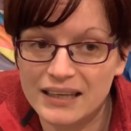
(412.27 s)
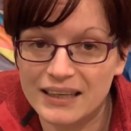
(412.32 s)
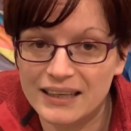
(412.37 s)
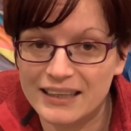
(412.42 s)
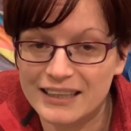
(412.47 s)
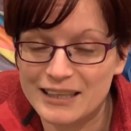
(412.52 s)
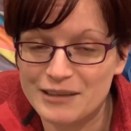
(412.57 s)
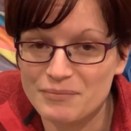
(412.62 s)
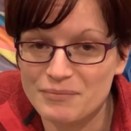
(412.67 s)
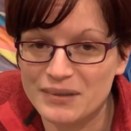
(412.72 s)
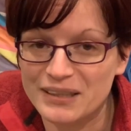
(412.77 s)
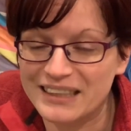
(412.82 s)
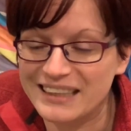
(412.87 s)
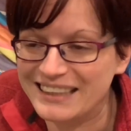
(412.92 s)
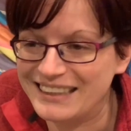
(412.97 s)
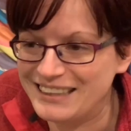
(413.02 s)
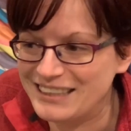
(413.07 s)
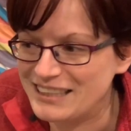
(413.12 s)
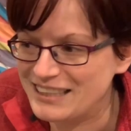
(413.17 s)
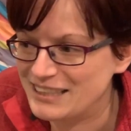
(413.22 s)

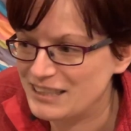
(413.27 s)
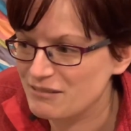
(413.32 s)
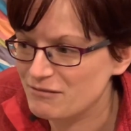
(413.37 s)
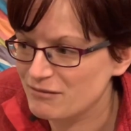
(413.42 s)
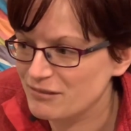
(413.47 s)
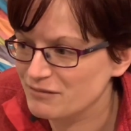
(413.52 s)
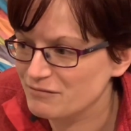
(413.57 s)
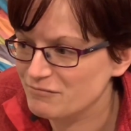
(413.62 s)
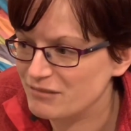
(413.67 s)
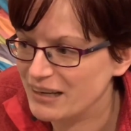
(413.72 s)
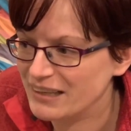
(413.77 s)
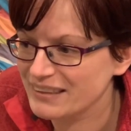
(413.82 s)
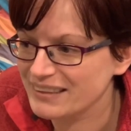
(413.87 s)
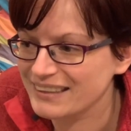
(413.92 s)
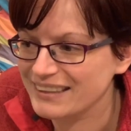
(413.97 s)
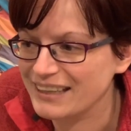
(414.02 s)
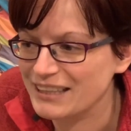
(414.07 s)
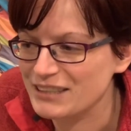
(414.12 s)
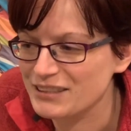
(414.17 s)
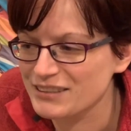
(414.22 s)
In a rat that
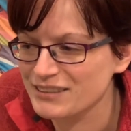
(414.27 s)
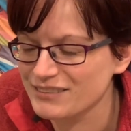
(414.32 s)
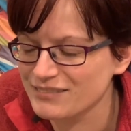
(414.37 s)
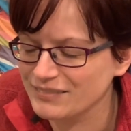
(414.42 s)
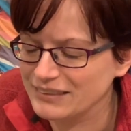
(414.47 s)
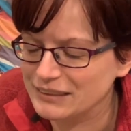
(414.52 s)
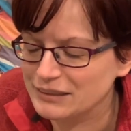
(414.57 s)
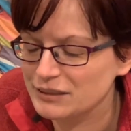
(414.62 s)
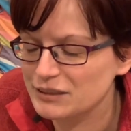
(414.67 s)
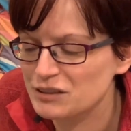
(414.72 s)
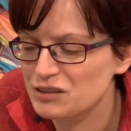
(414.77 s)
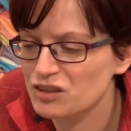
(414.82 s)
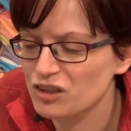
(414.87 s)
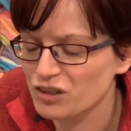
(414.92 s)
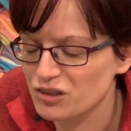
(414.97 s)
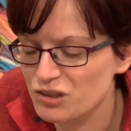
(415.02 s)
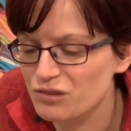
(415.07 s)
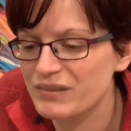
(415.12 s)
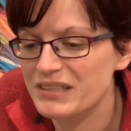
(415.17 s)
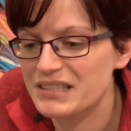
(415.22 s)
gets, well, so
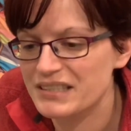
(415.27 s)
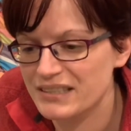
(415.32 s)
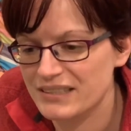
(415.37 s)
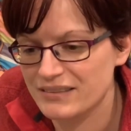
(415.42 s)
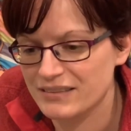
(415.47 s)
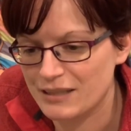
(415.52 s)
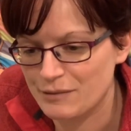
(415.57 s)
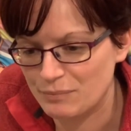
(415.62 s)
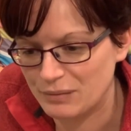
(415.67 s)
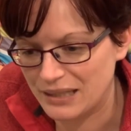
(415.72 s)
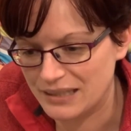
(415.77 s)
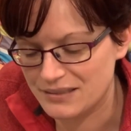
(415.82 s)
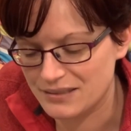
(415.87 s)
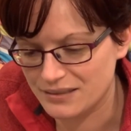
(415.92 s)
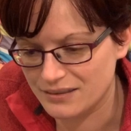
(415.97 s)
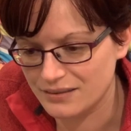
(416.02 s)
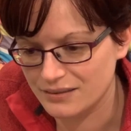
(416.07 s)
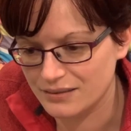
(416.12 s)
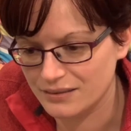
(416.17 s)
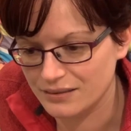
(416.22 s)
syringing isn't a
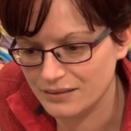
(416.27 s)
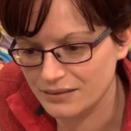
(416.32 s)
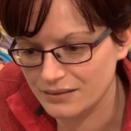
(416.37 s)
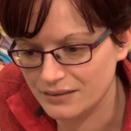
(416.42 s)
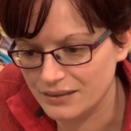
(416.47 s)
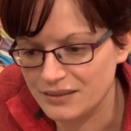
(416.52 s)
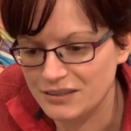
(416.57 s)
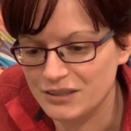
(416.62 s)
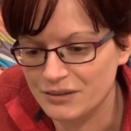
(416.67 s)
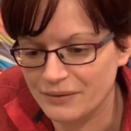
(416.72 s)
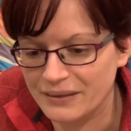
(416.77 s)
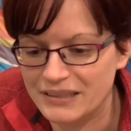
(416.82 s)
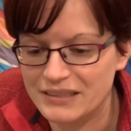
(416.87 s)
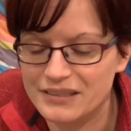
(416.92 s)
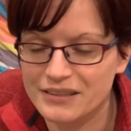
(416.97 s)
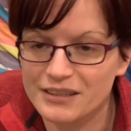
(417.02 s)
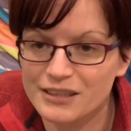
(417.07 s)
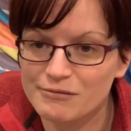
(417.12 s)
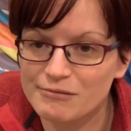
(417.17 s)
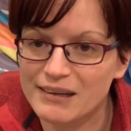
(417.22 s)
pleasant
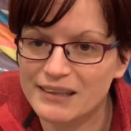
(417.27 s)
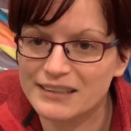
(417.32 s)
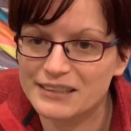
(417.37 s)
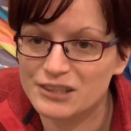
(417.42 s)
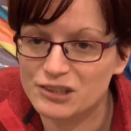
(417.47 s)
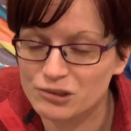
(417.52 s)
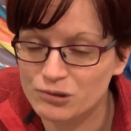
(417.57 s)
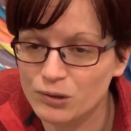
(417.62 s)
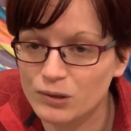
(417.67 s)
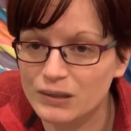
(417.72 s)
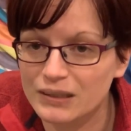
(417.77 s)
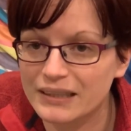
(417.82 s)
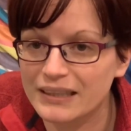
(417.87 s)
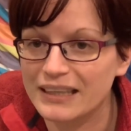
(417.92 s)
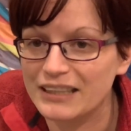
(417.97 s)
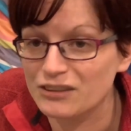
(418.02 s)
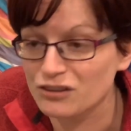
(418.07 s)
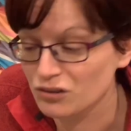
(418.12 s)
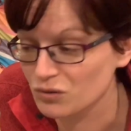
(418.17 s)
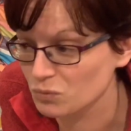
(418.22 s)
situation. The rat is struggling,
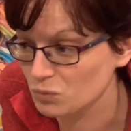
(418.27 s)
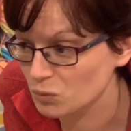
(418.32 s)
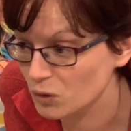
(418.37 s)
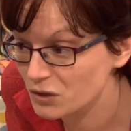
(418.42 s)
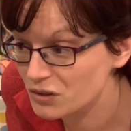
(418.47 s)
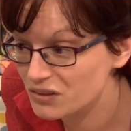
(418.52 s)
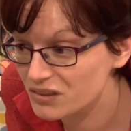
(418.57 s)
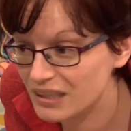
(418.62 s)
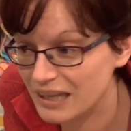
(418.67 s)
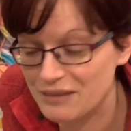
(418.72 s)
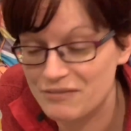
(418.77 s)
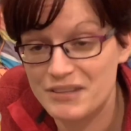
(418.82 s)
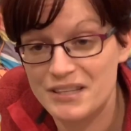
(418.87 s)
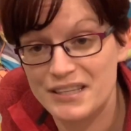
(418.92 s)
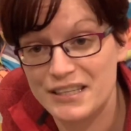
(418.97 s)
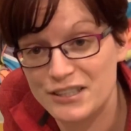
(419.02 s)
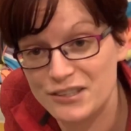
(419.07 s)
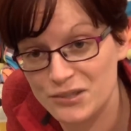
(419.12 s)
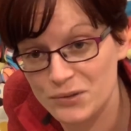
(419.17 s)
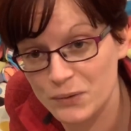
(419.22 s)
it doesn't want to have the
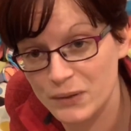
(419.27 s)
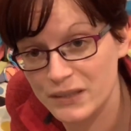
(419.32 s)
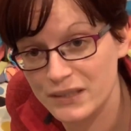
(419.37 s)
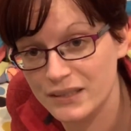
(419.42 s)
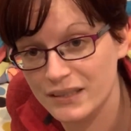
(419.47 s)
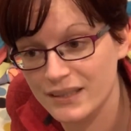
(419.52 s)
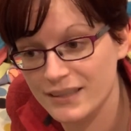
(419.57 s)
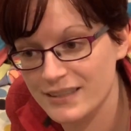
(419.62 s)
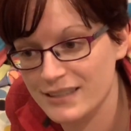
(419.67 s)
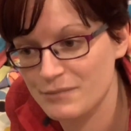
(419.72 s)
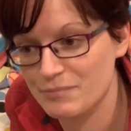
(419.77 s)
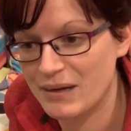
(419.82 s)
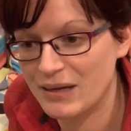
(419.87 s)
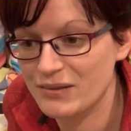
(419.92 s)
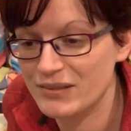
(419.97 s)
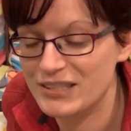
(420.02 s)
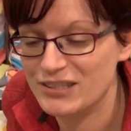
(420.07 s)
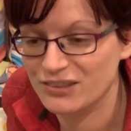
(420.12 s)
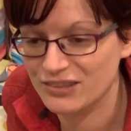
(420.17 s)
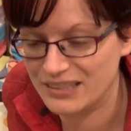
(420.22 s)
thing squirted in its
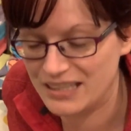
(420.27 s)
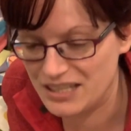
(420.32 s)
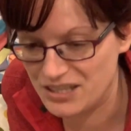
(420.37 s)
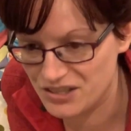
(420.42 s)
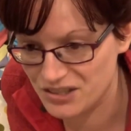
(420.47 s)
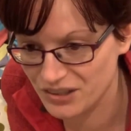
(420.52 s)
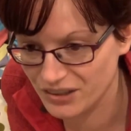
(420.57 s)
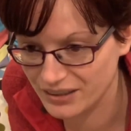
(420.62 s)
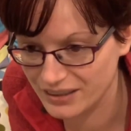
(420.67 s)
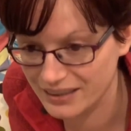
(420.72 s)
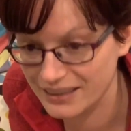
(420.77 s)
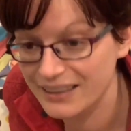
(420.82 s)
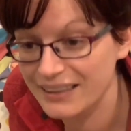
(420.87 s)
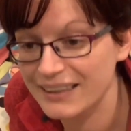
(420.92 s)
mouth, it doesn't enjoy it.